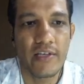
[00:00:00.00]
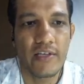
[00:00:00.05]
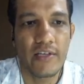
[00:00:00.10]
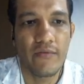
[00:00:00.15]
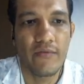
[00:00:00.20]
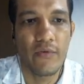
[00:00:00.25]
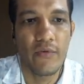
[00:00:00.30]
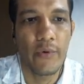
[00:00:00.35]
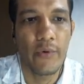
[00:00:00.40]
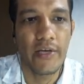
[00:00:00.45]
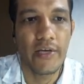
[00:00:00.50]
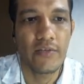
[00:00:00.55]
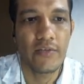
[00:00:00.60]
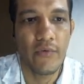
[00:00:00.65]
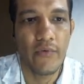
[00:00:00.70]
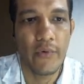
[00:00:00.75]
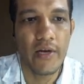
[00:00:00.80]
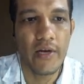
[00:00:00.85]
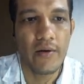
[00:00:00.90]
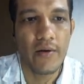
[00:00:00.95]
The fluid is
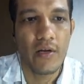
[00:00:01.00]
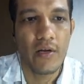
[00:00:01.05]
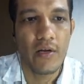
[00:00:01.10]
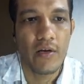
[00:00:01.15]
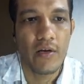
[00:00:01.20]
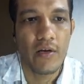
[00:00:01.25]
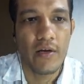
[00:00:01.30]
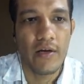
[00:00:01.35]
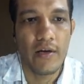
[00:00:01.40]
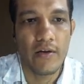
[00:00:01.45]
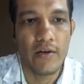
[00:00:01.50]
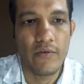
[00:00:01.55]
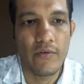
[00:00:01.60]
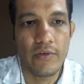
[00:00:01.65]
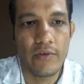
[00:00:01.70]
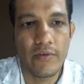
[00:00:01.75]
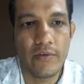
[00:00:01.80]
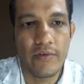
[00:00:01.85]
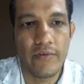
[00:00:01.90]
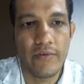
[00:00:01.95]
flowing
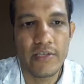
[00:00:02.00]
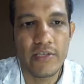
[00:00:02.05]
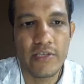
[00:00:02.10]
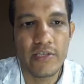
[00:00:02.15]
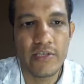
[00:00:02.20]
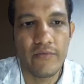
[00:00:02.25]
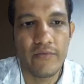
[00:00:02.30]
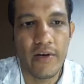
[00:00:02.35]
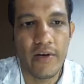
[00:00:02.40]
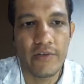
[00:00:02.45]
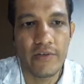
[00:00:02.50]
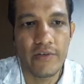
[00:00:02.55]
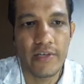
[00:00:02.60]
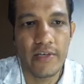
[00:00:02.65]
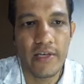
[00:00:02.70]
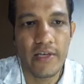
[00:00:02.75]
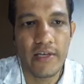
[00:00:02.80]
with a free stream velocity,